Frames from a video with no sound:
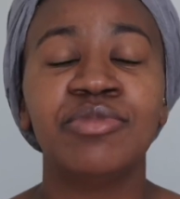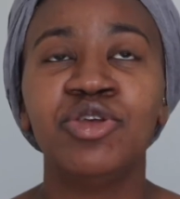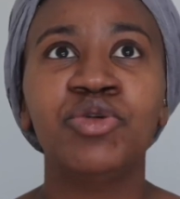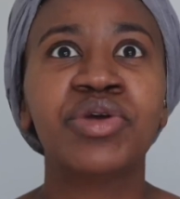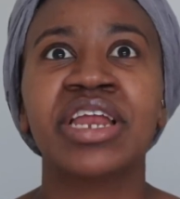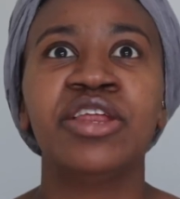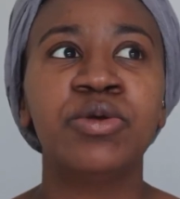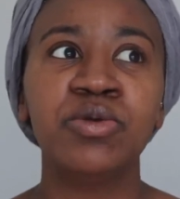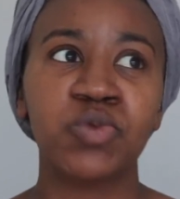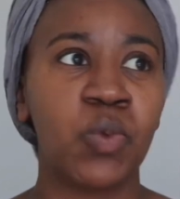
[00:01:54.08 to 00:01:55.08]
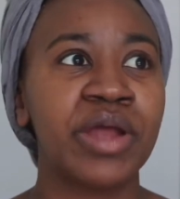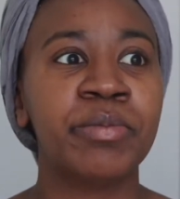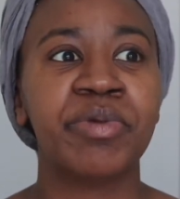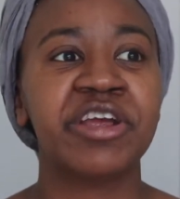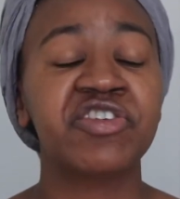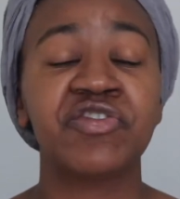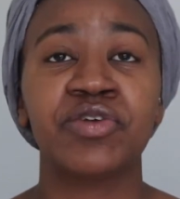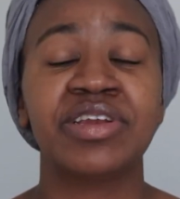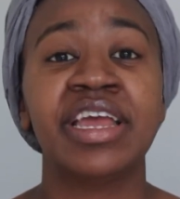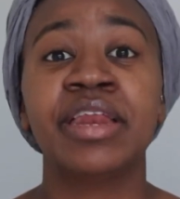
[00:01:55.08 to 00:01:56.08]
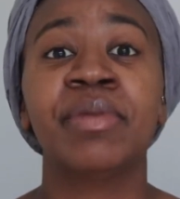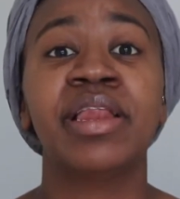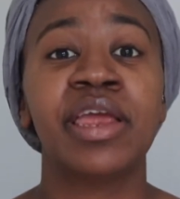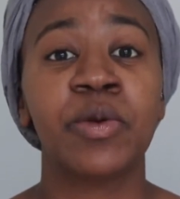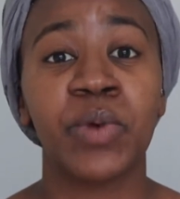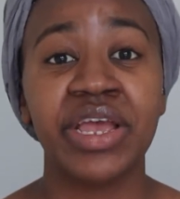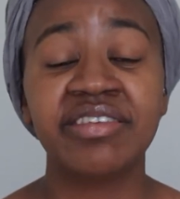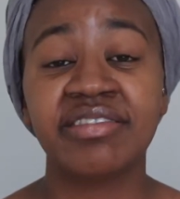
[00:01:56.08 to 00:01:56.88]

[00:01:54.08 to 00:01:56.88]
you can use one brush for 10 million ways.